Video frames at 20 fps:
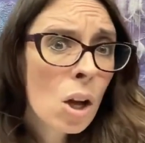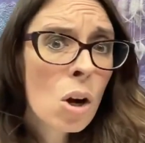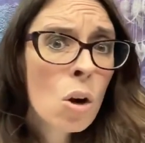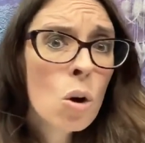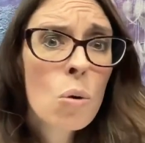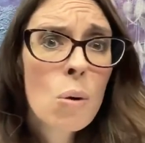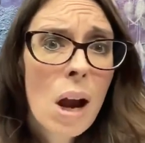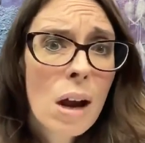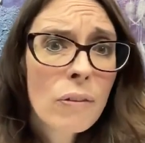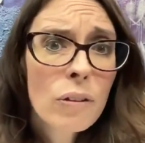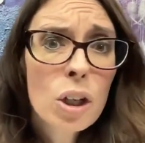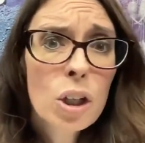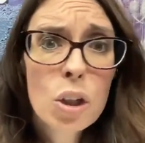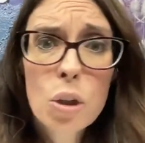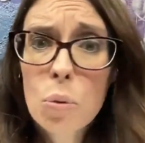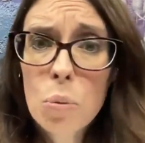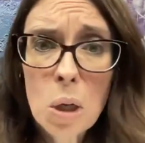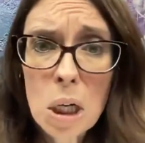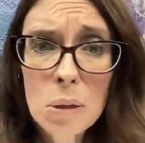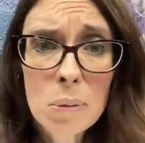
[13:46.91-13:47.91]
Whoever
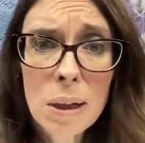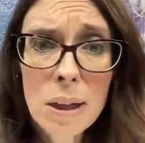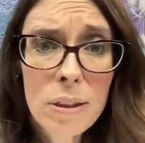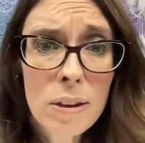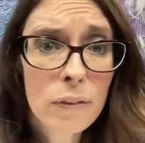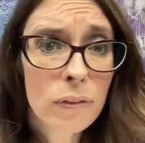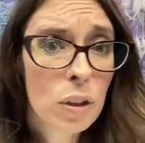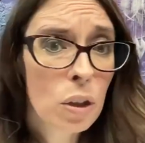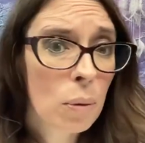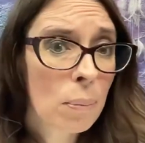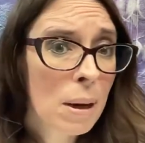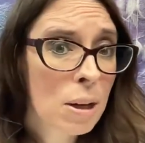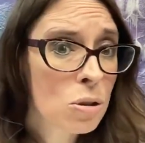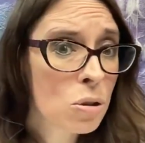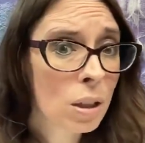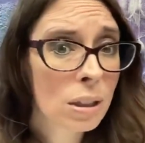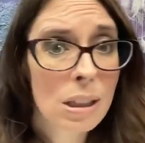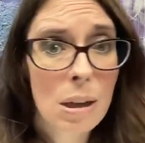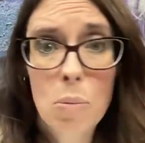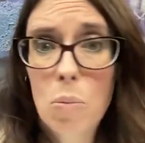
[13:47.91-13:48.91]
you work with, if you're
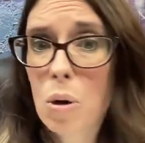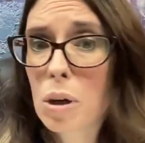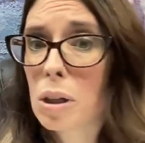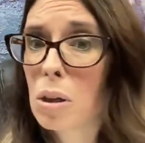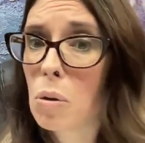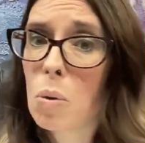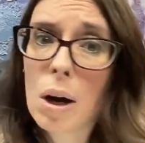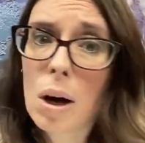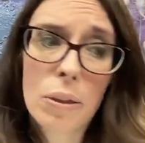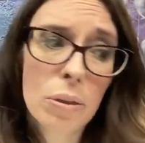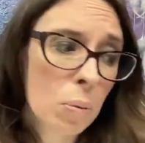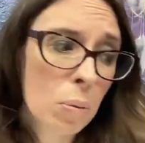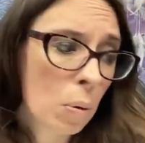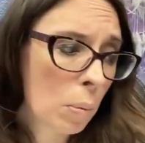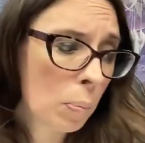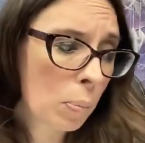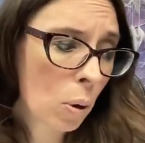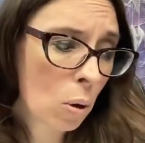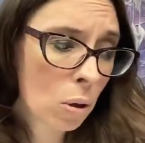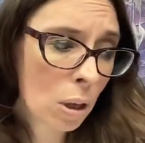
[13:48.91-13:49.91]
mentoring them one-to-one through a
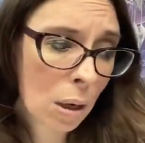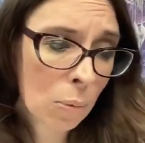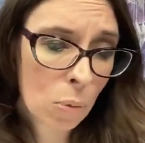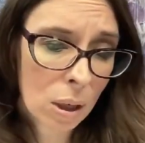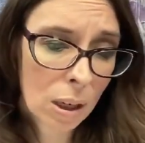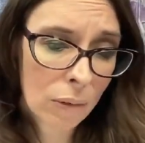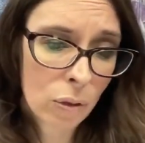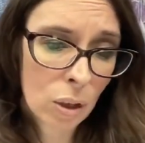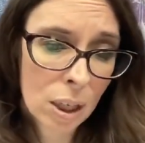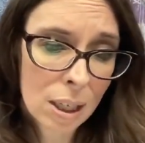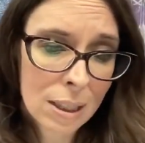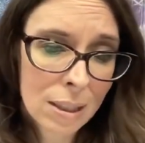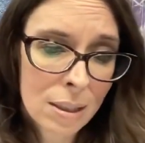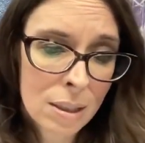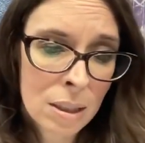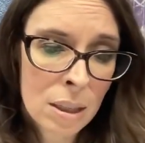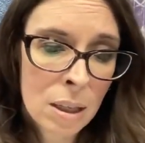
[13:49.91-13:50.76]
program, whatever it is,